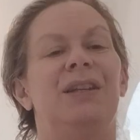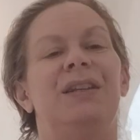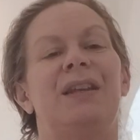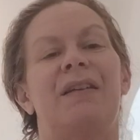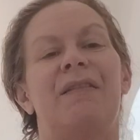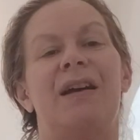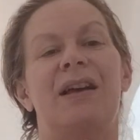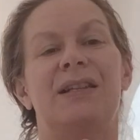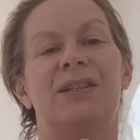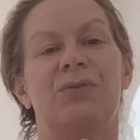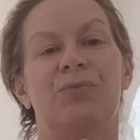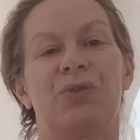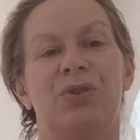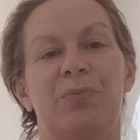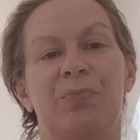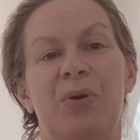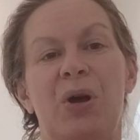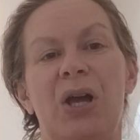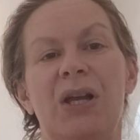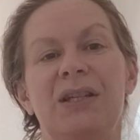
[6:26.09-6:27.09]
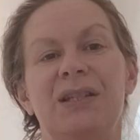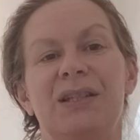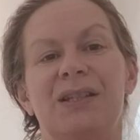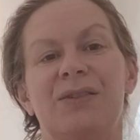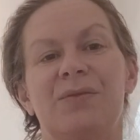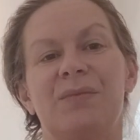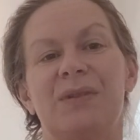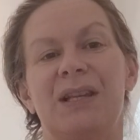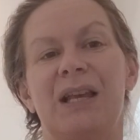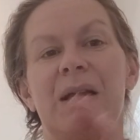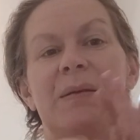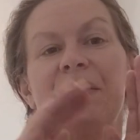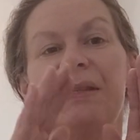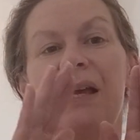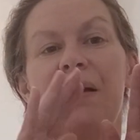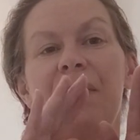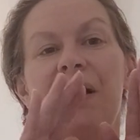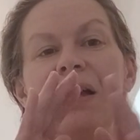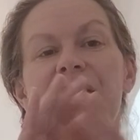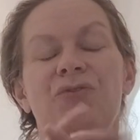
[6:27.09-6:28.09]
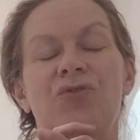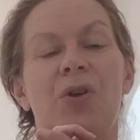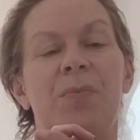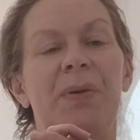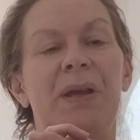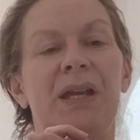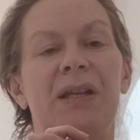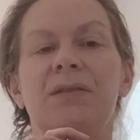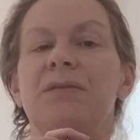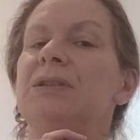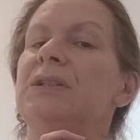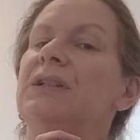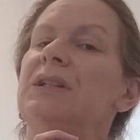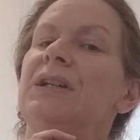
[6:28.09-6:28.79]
There are some other points. Sometimes I might drop in.